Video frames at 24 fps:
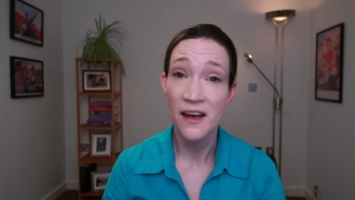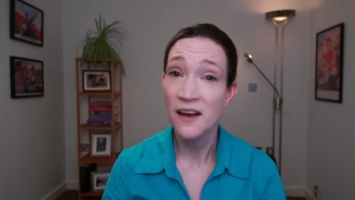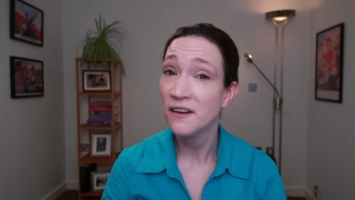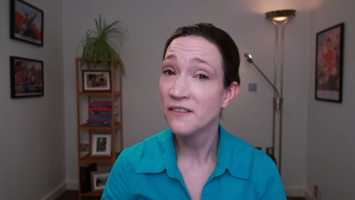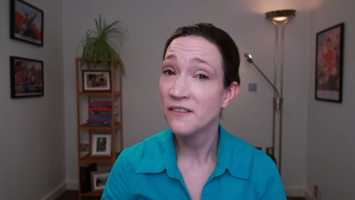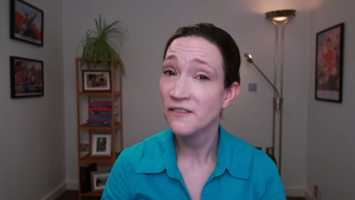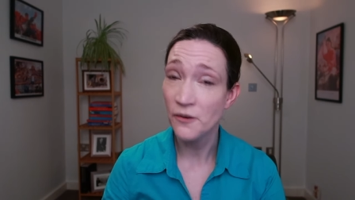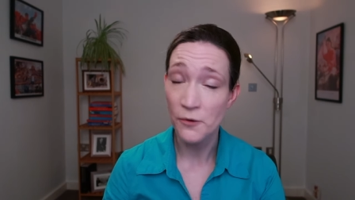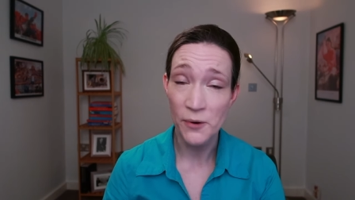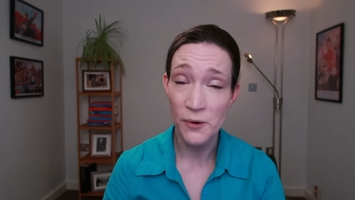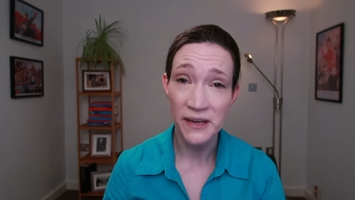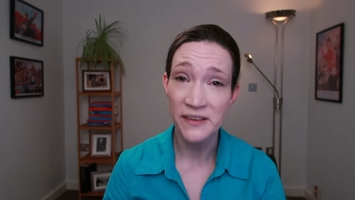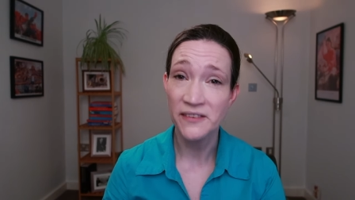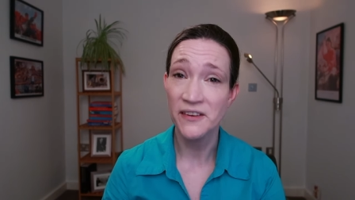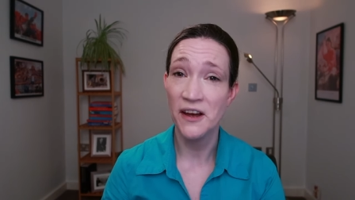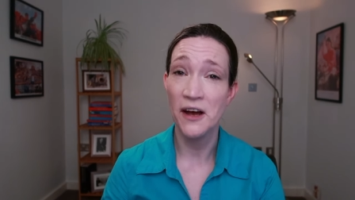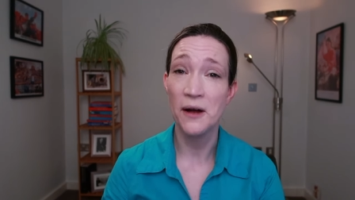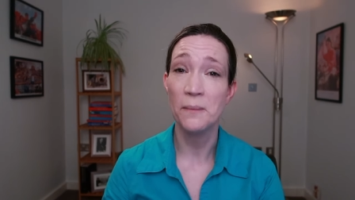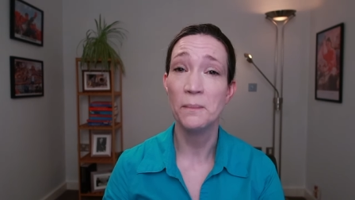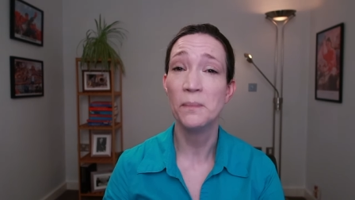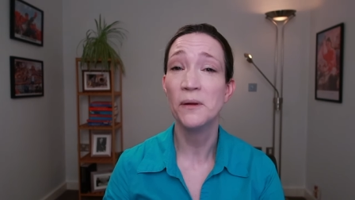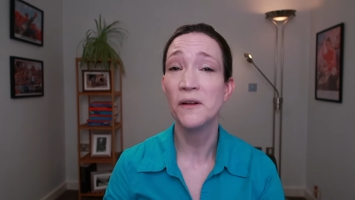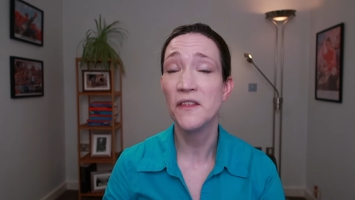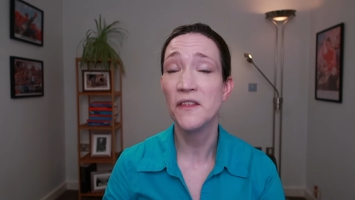for
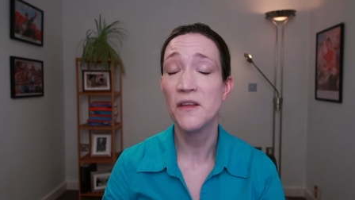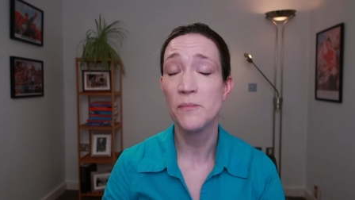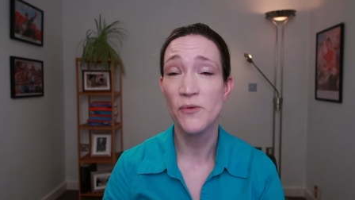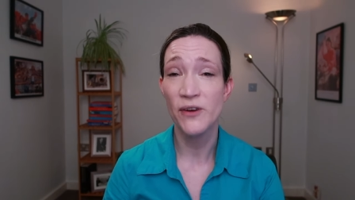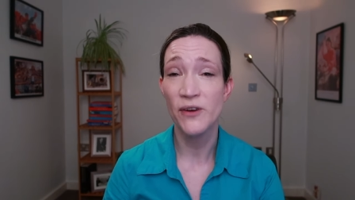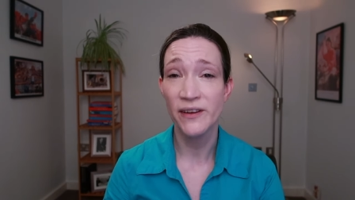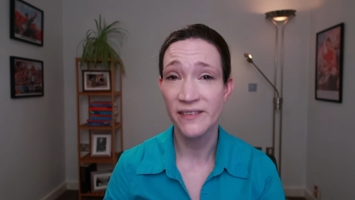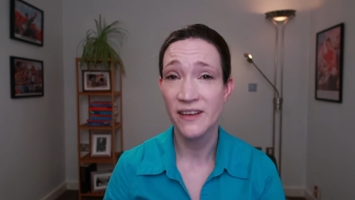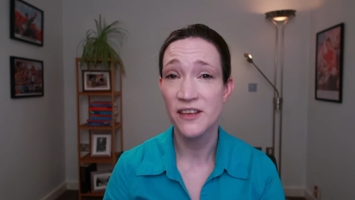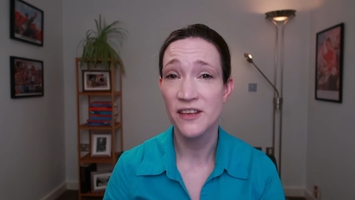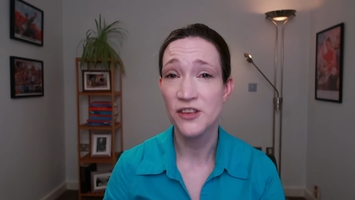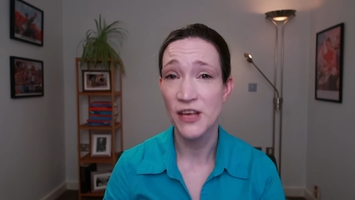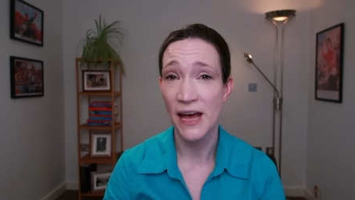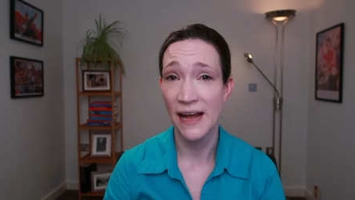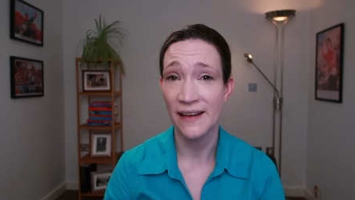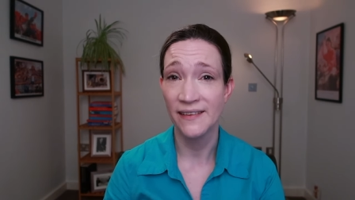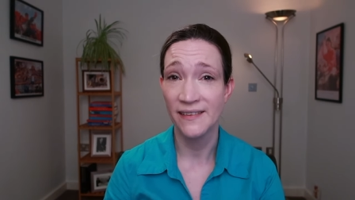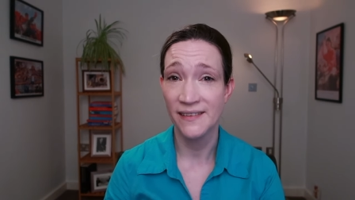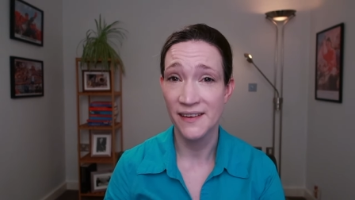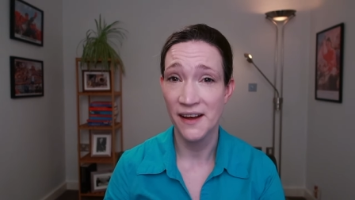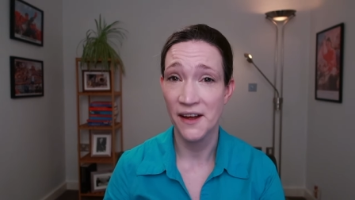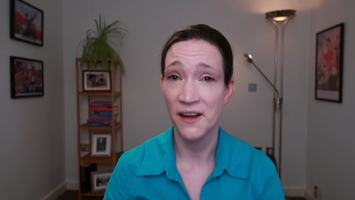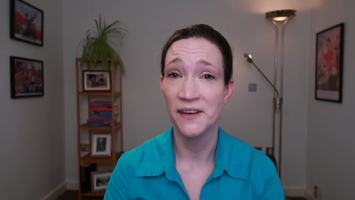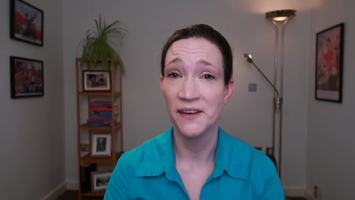example, the British
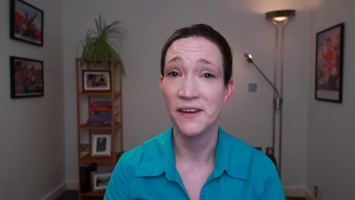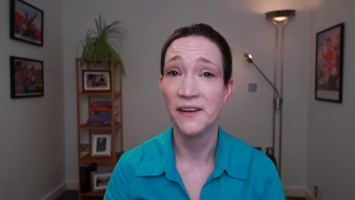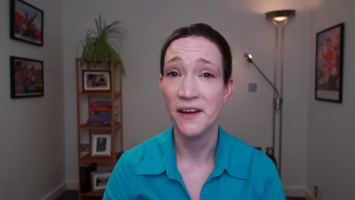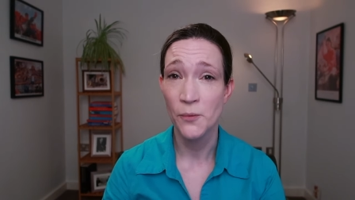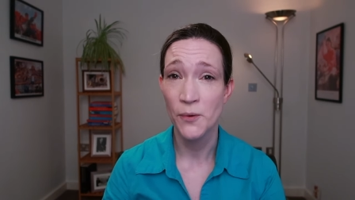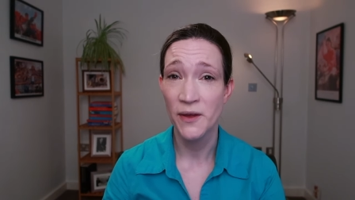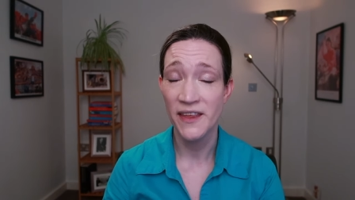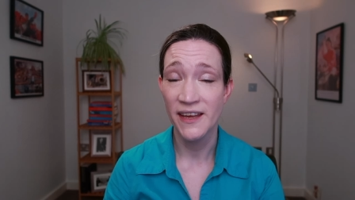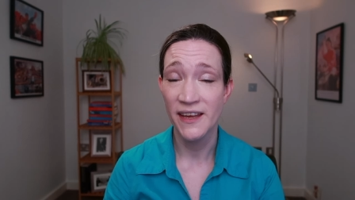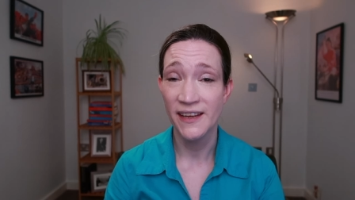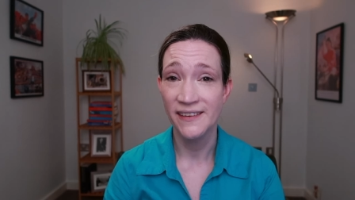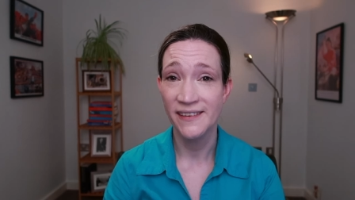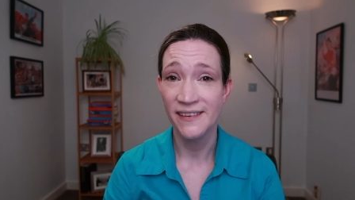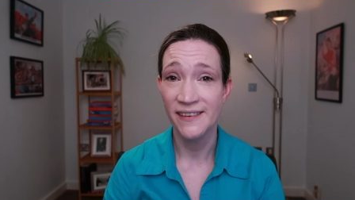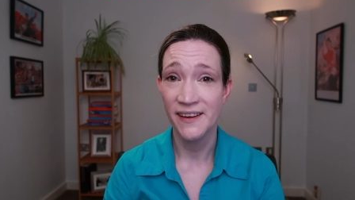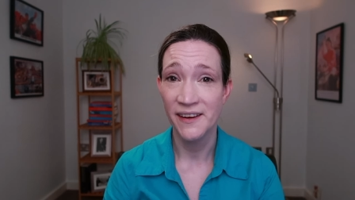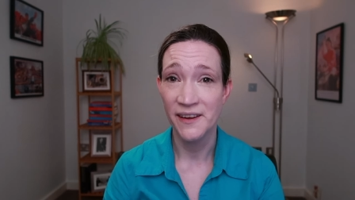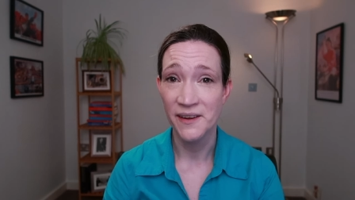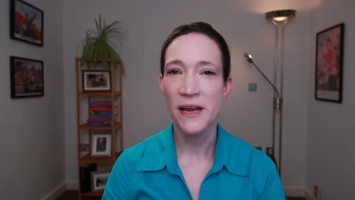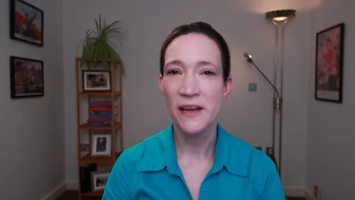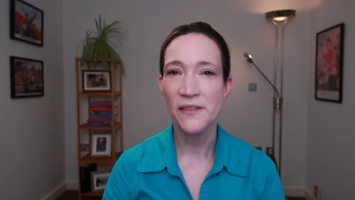had done with India.